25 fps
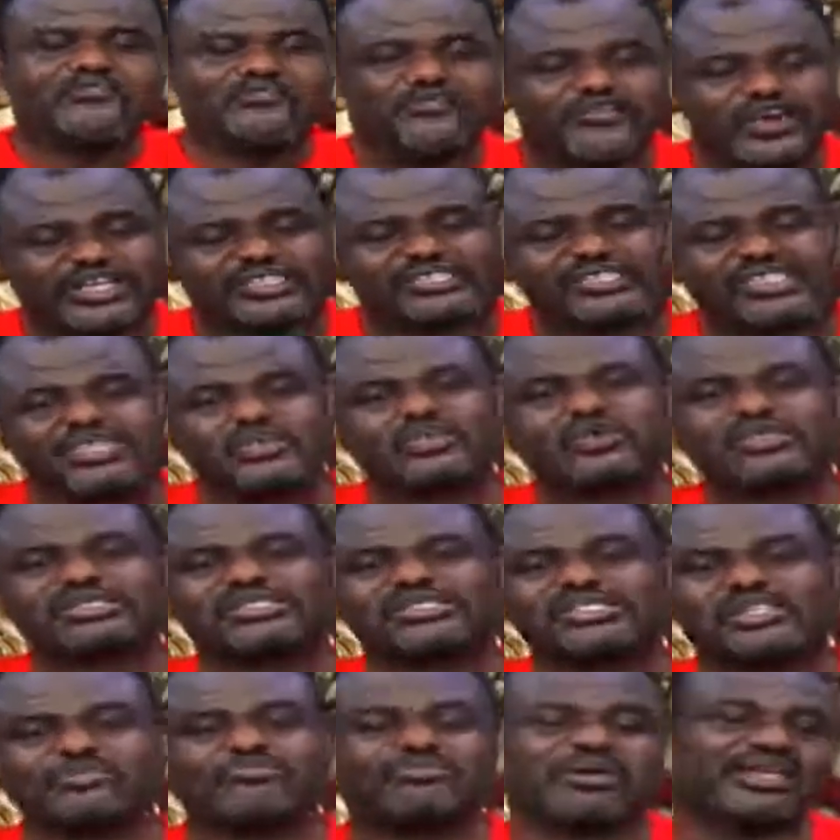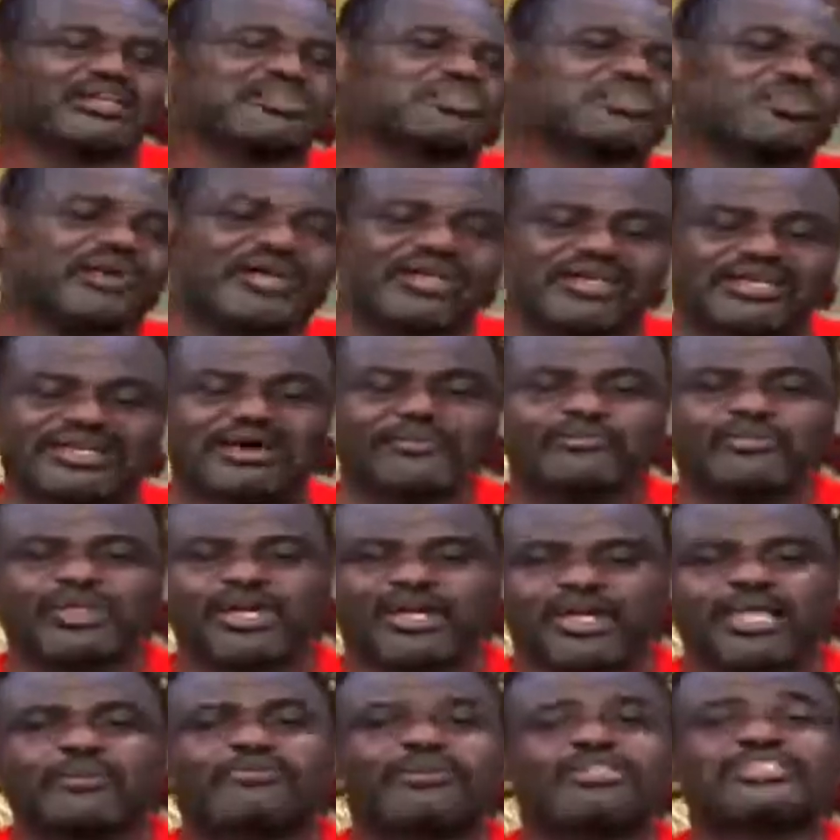Fasten your seatbelts right now.
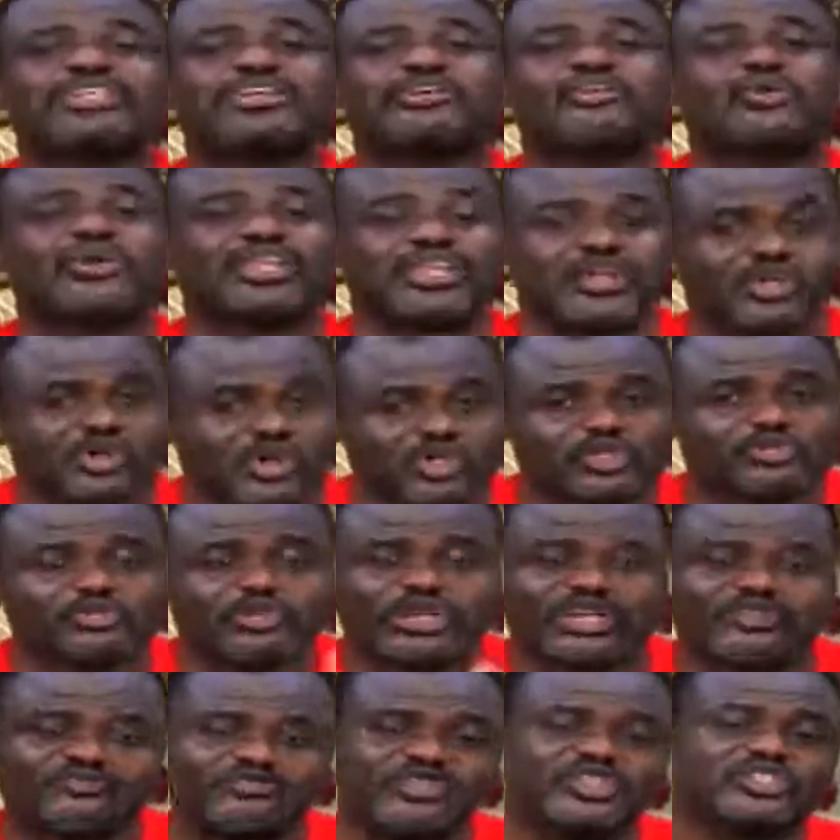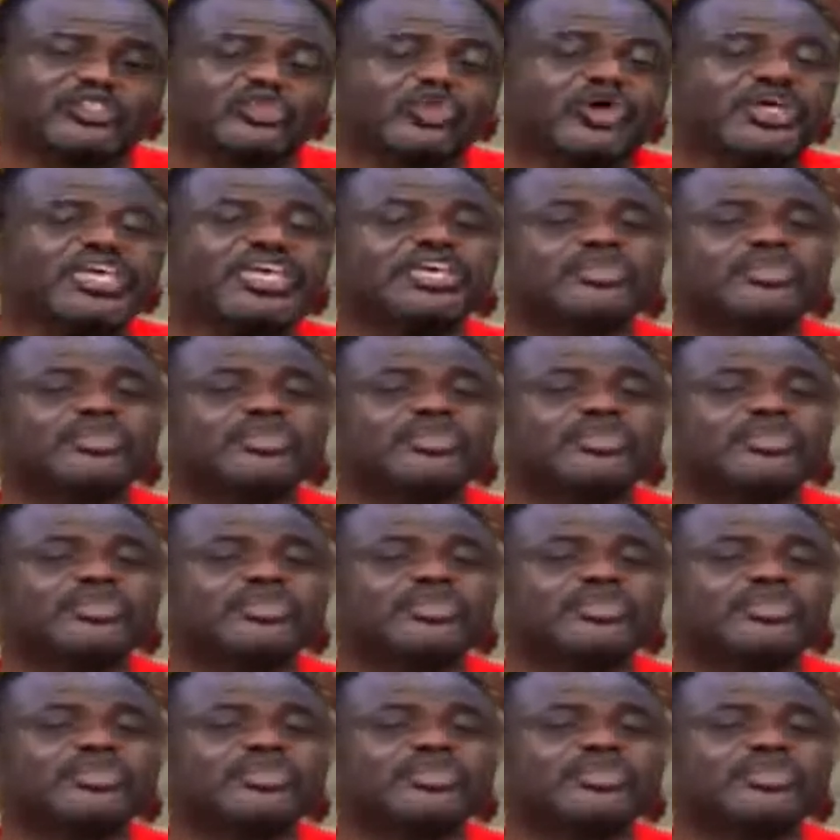Let me take you on a gospel adventure